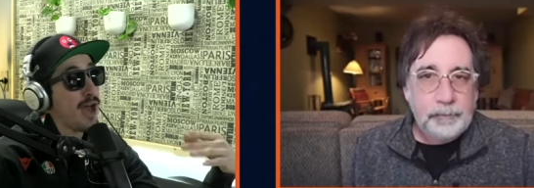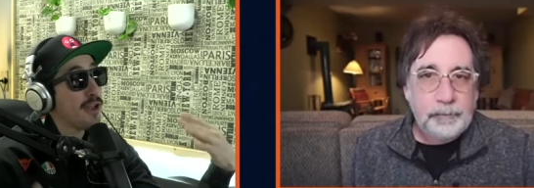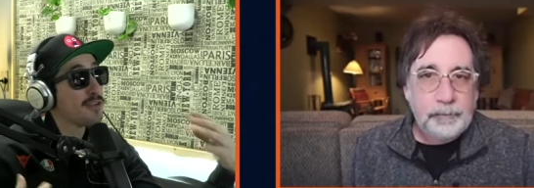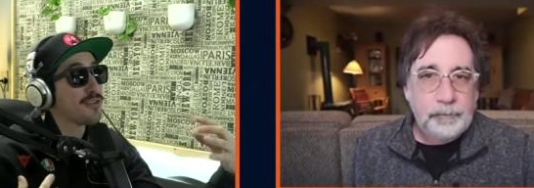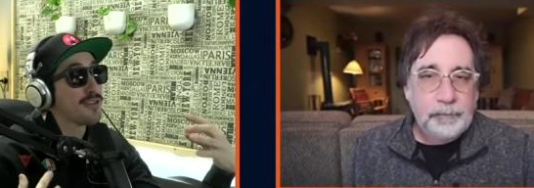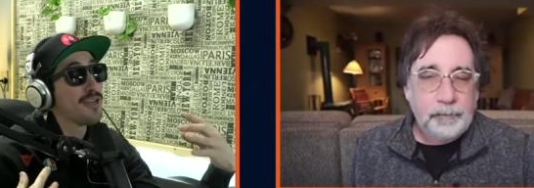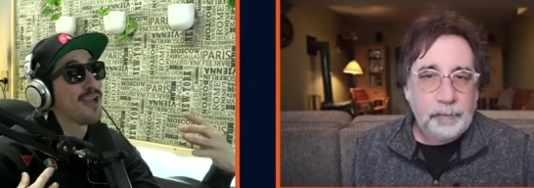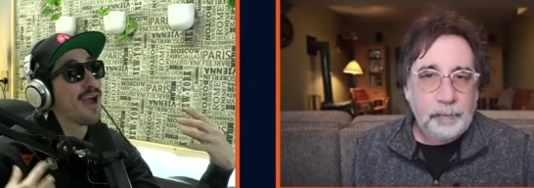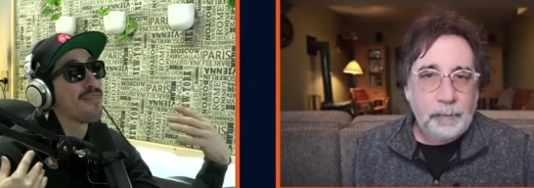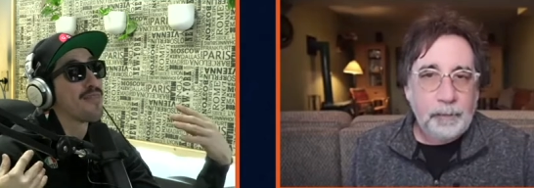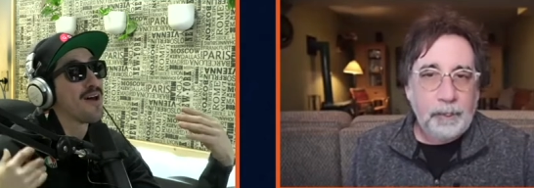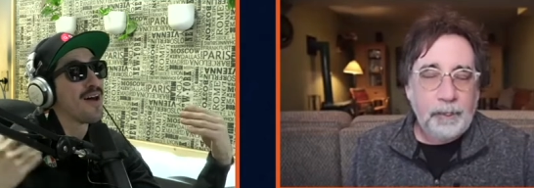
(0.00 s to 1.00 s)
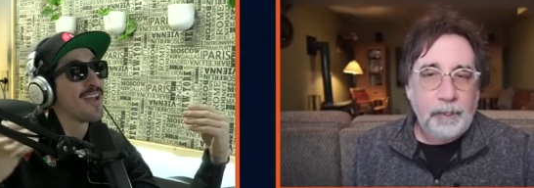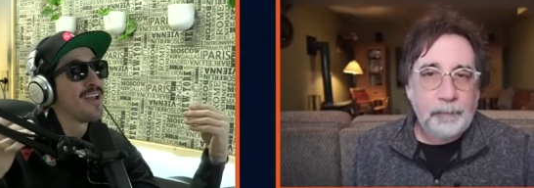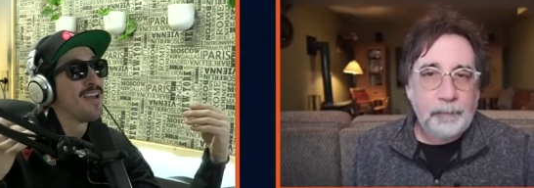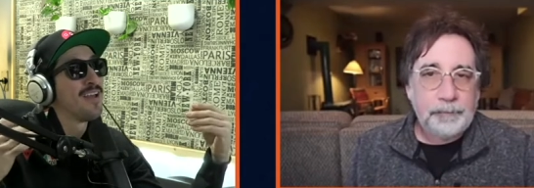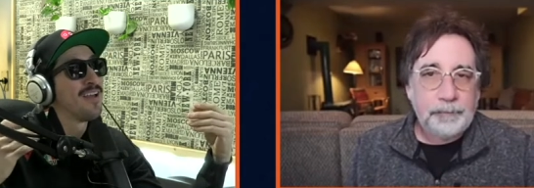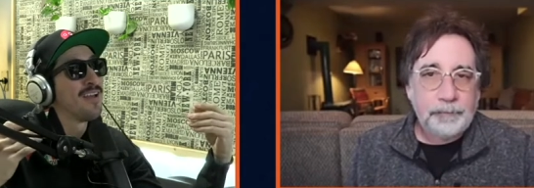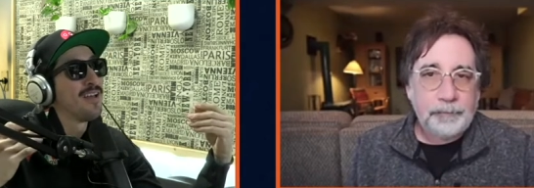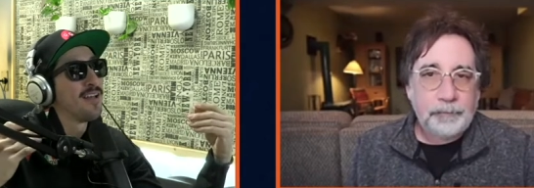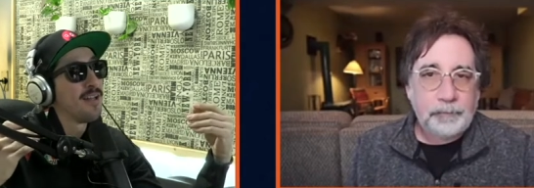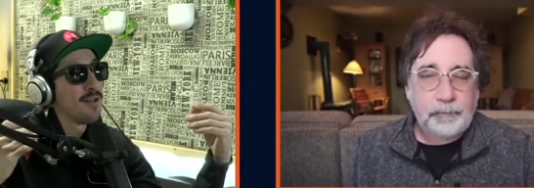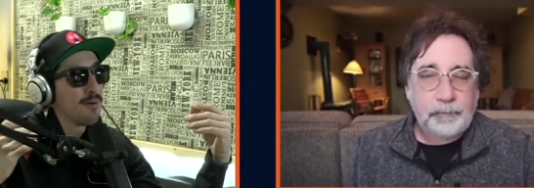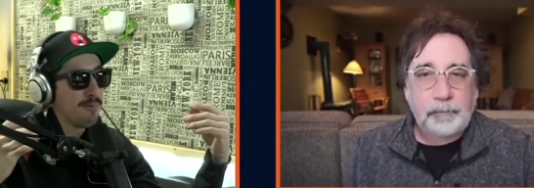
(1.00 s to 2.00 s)
Speaker 1: honestly, I thought,
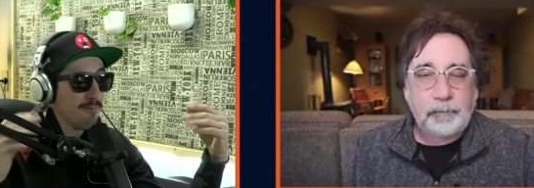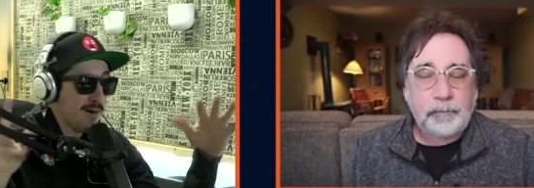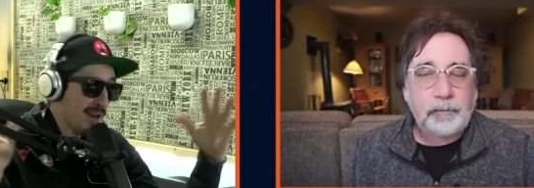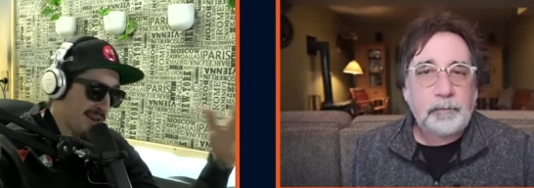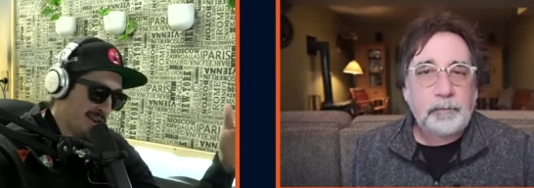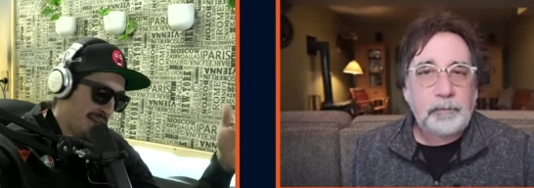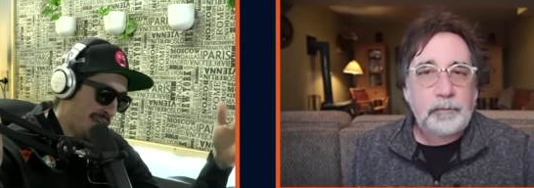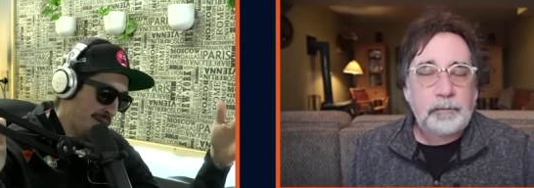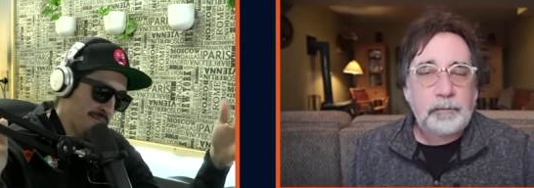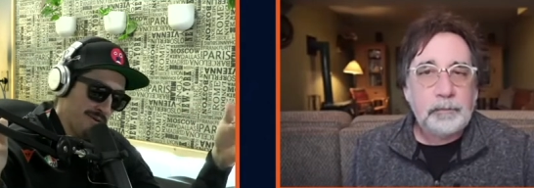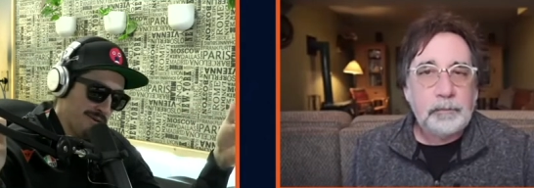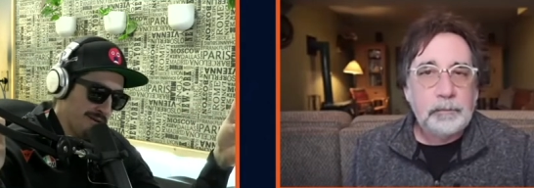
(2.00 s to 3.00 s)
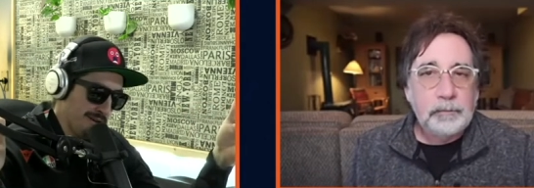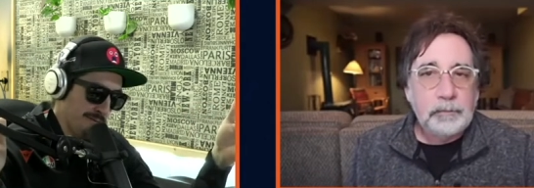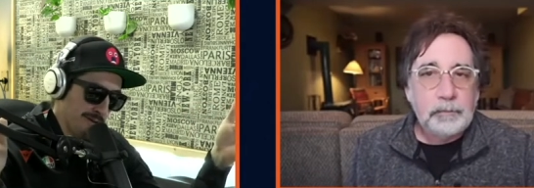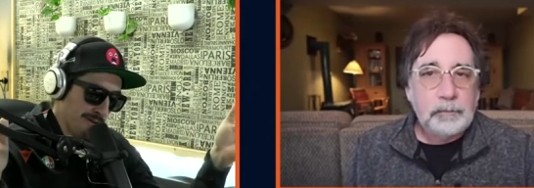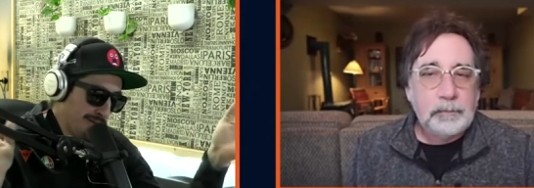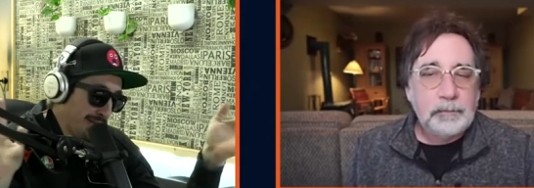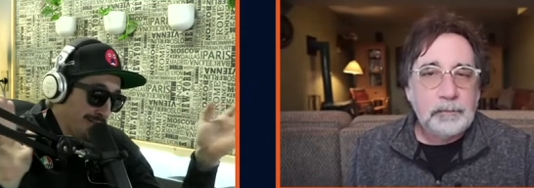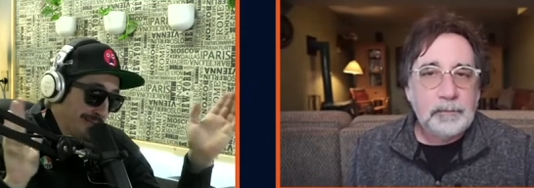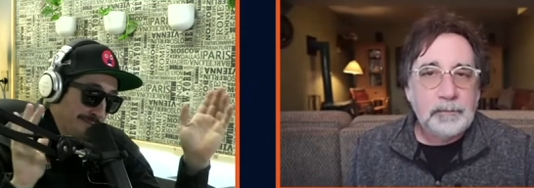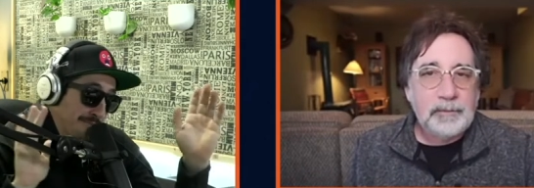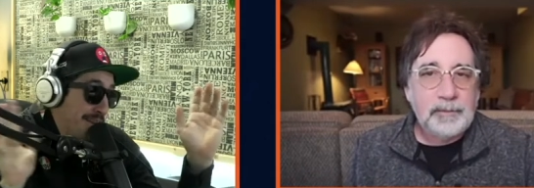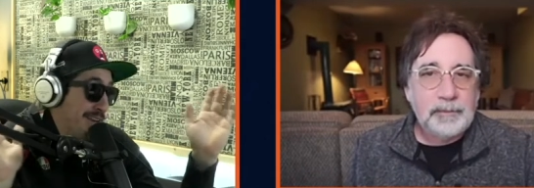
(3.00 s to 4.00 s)
what a name. I mean, it
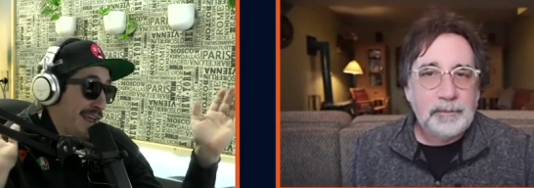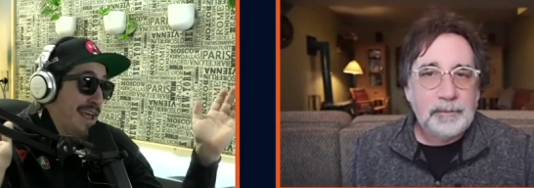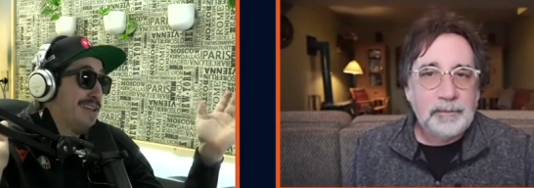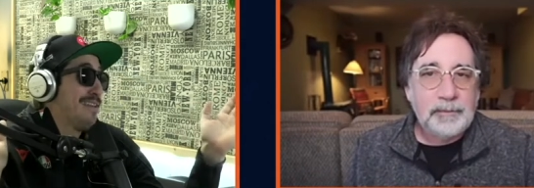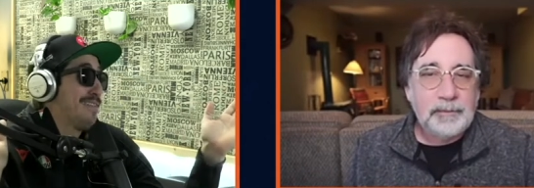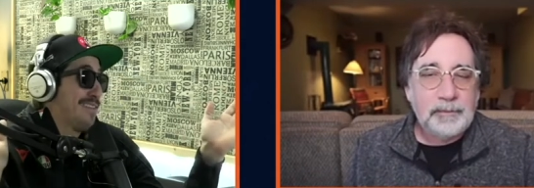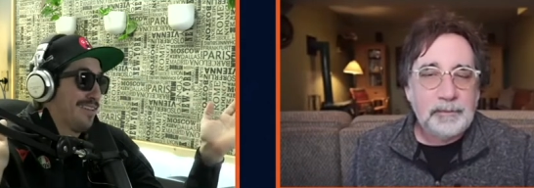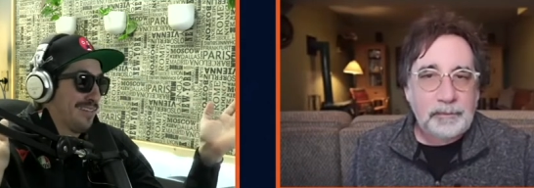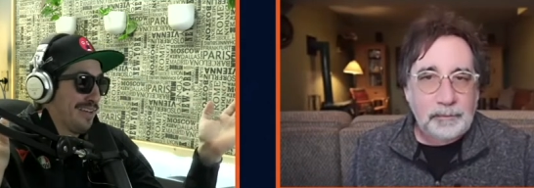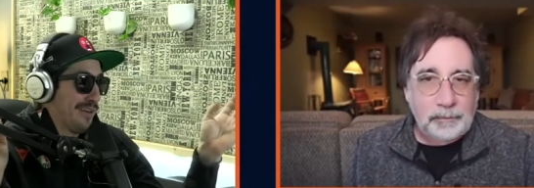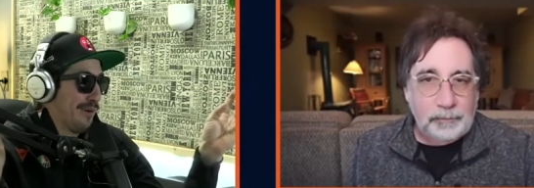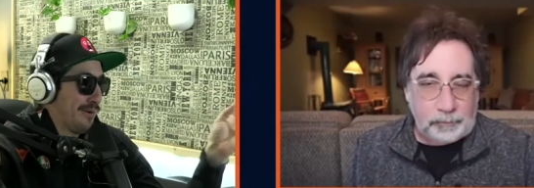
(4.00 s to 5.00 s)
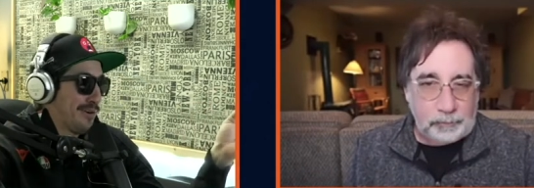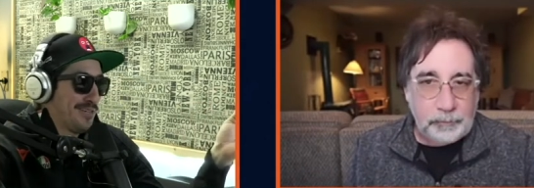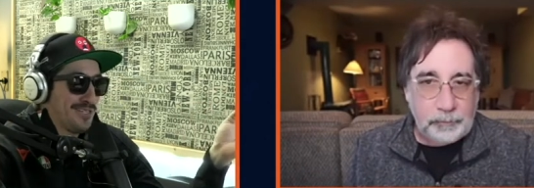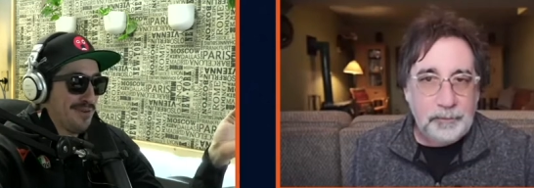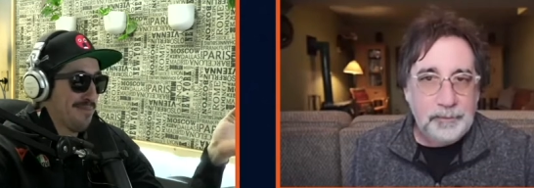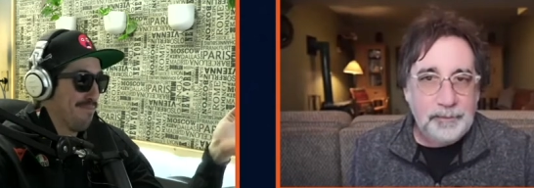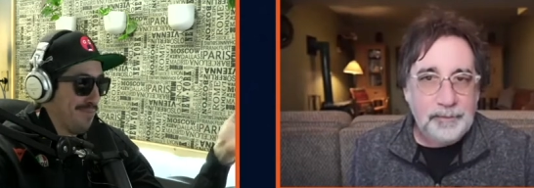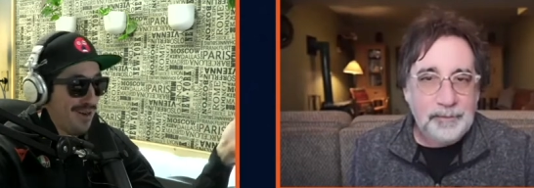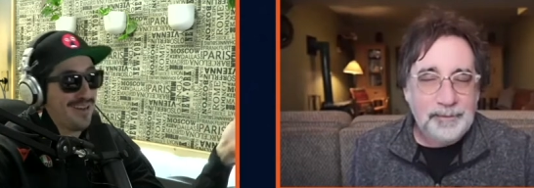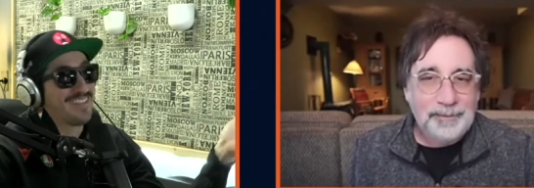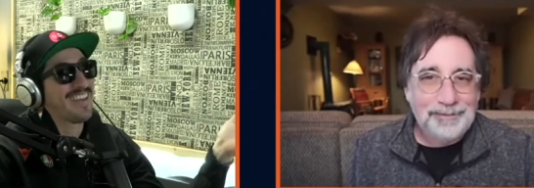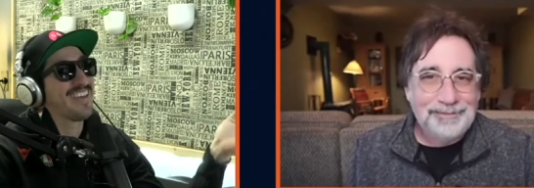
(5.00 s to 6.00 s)
doesn't mean anything, like Christian
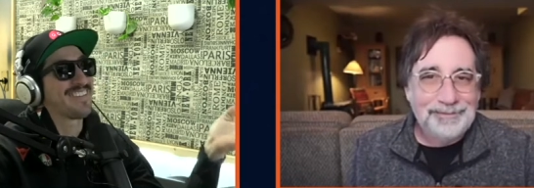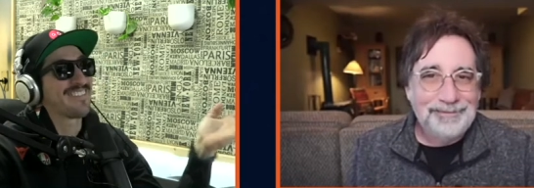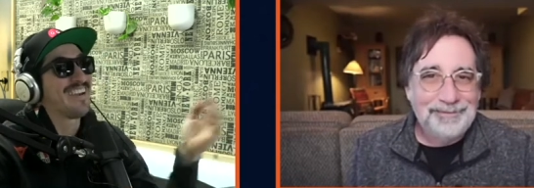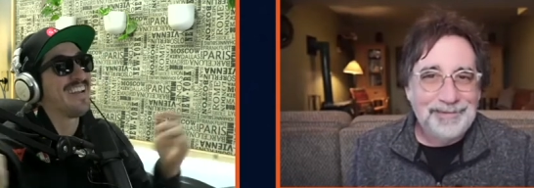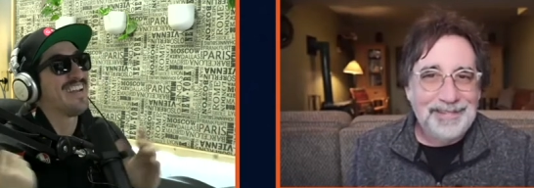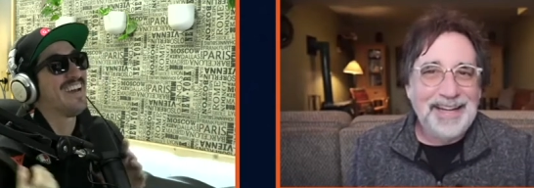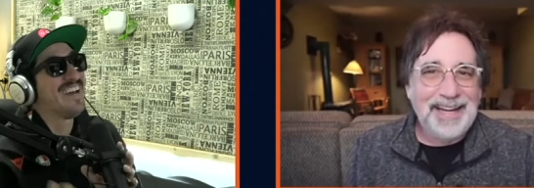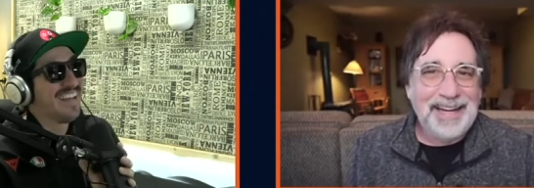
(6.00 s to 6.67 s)
podcast, right?